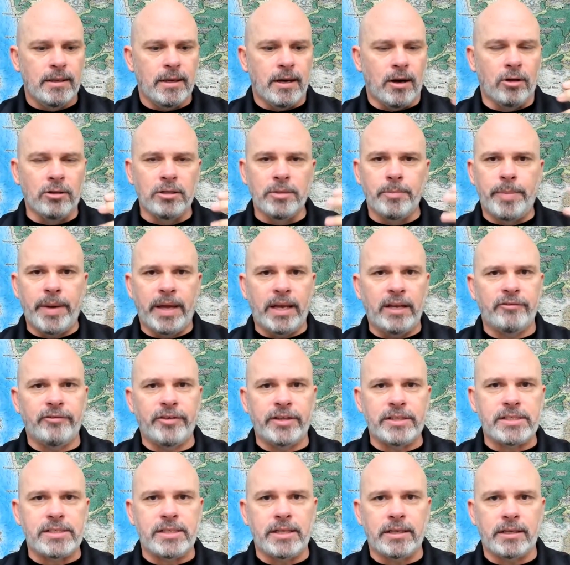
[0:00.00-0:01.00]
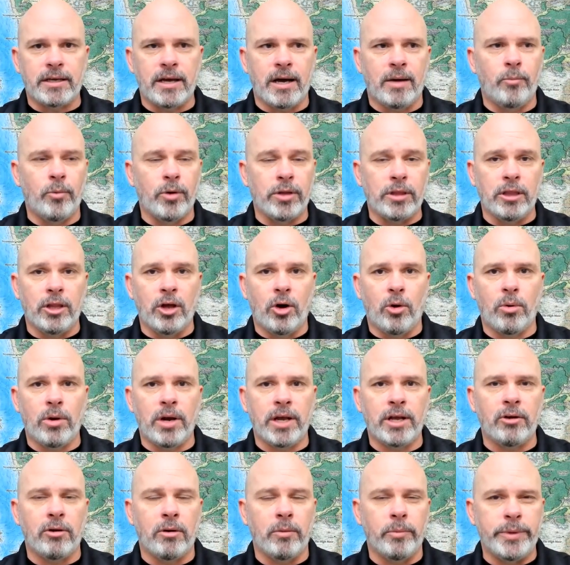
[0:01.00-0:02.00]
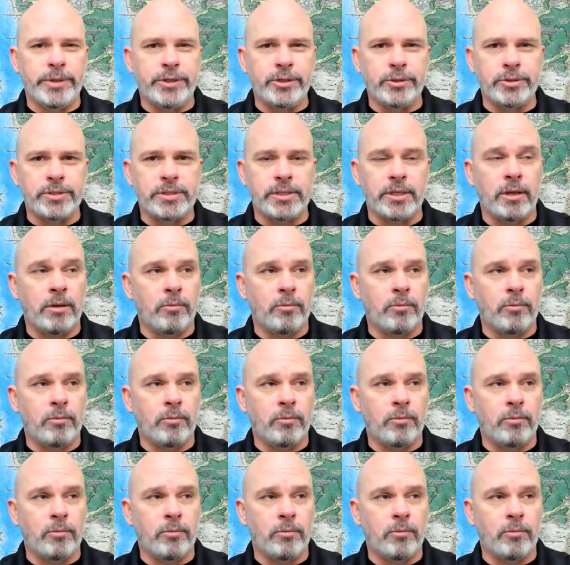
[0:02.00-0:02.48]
all the benefits that come with lowering or reduce,